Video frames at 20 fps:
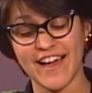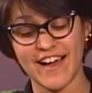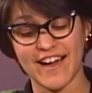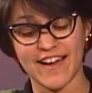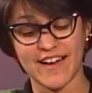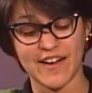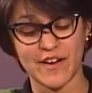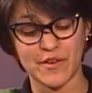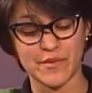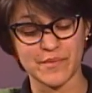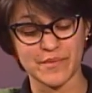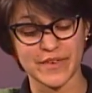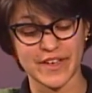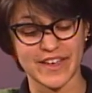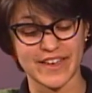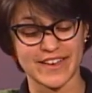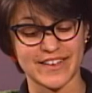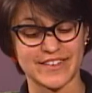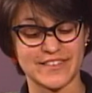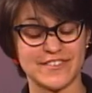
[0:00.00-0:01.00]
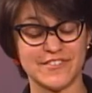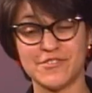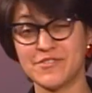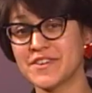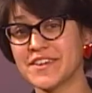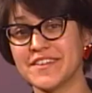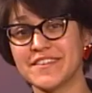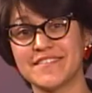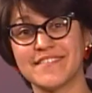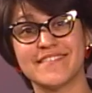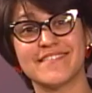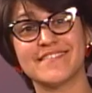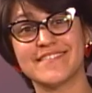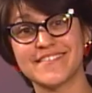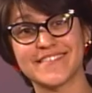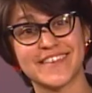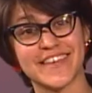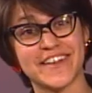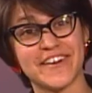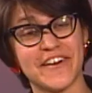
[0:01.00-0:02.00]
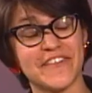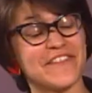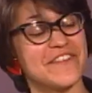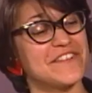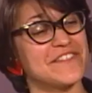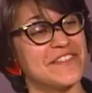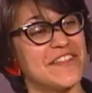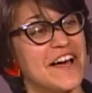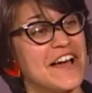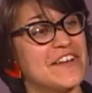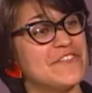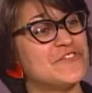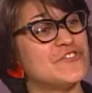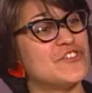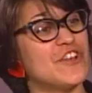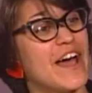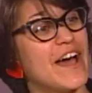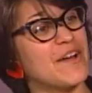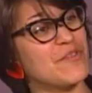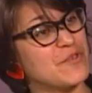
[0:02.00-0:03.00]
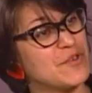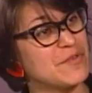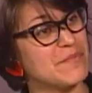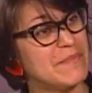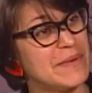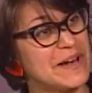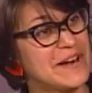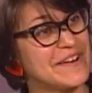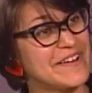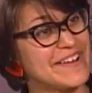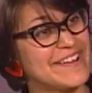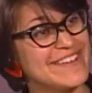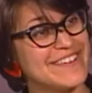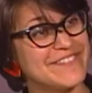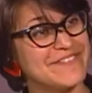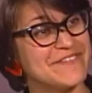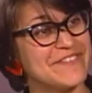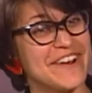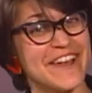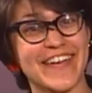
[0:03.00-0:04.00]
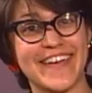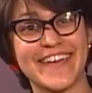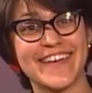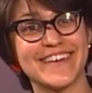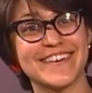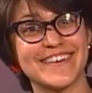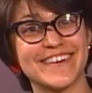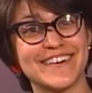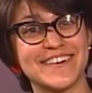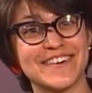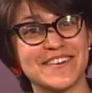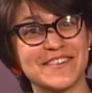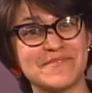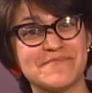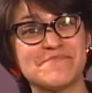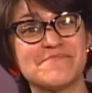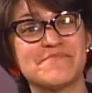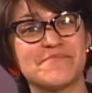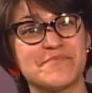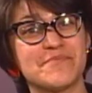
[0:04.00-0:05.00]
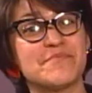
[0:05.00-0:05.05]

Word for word: Um, and you can get on there and live chat with Mary Ray um,